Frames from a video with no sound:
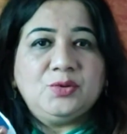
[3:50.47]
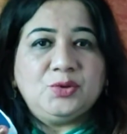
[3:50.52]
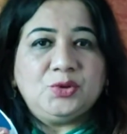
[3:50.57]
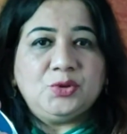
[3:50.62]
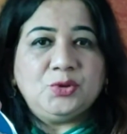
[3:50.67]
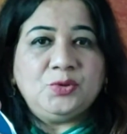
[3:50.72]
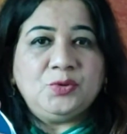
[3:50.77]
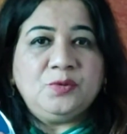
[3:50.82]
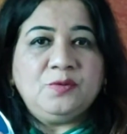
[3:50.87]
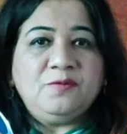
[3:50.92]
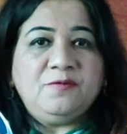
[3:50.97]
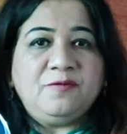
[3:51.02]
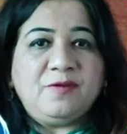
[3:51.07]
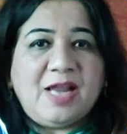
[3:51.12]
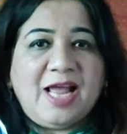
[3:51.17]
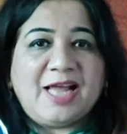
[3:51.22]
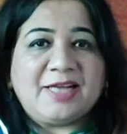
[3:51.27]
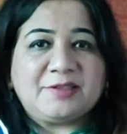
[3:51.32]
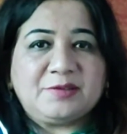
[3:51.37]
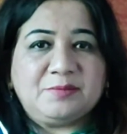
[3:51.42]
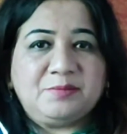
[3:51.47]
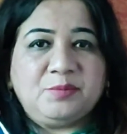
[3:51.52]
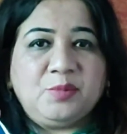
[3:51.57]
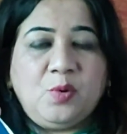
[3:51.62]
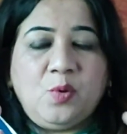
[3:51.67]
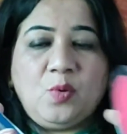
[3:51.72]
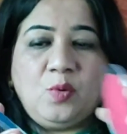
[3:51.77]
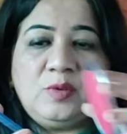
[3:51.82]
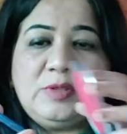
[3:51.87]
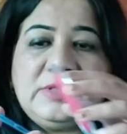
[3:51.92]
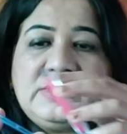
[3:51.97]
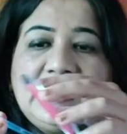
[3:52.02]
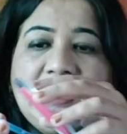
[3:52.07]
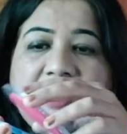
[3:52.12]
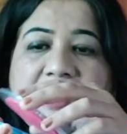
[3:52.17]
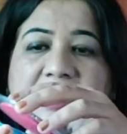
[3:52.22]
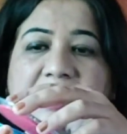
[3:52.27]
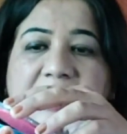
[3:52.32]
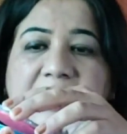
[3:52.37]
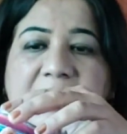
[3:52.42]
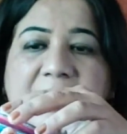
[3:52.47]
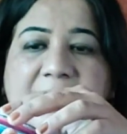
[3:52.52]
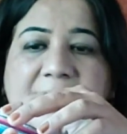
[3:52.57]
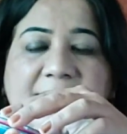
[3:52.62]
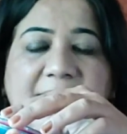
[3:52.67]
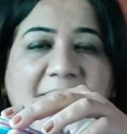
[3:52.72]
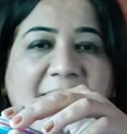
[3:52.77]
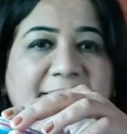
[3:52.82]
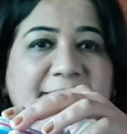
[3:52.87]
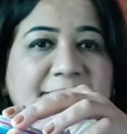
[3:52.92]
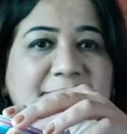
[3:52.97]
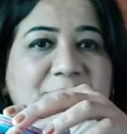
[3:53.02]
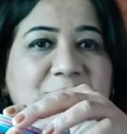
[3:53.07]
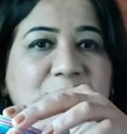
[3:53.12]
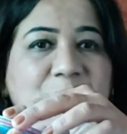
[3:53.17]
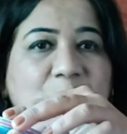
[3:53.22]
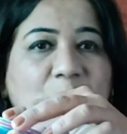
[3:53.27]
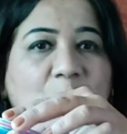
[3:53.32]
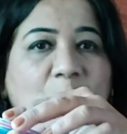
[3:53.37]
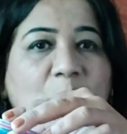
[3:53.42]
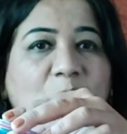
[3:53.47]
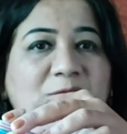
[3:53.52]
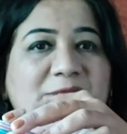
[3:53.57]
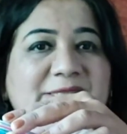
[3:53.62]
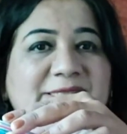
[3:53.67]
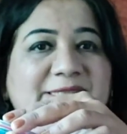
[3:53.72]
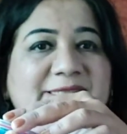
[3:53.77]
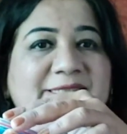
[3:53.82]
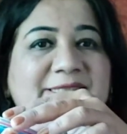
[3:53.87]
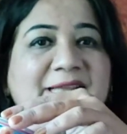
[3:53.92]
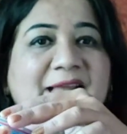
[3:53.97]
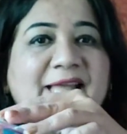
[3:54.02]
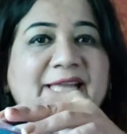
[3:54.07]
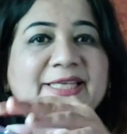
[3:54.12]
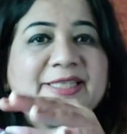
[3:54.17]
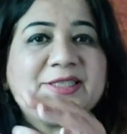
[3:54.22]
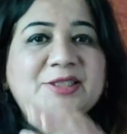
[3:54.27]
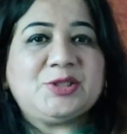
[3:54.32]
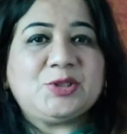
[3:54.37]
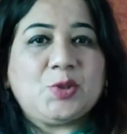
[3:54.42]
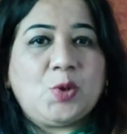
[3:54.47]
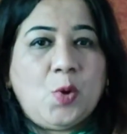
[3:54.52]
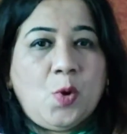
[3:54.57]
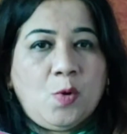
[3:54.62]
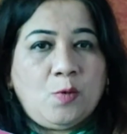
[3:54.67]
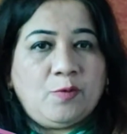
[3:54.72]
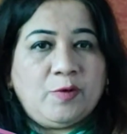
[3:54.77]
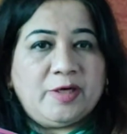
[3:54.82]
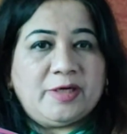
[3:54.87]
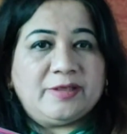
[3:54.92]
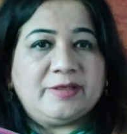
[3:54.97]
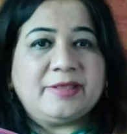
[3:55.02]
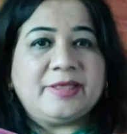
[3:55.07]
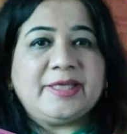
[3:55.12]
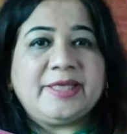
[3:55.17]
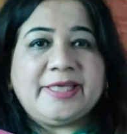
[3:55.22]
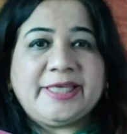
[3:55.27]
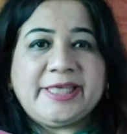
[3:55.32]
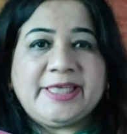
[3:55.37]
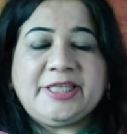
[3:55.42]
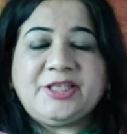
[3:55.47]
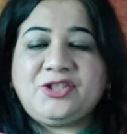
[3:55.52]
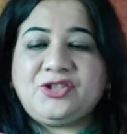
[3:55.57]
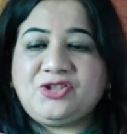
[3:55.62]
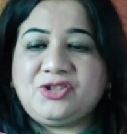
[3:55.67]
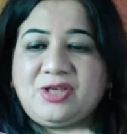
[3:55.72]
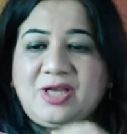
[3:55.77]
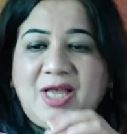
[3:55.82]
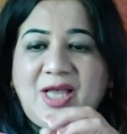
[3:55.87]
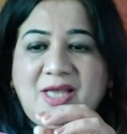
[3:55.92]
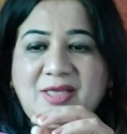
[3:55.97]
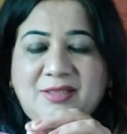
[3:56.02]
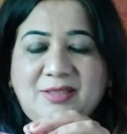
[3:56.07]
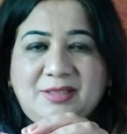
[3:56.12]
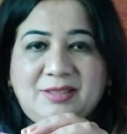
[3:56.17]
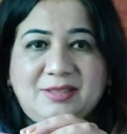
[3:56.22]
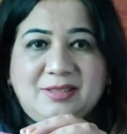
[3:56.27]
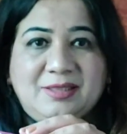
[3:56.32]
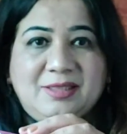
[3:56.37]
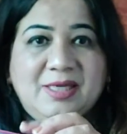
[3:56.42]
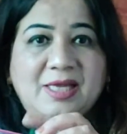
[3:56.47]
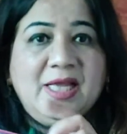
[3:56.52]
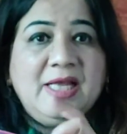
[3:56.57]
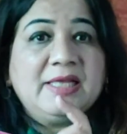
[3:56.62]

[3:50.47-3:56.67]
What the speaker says: two flat bones glide or slide over each other.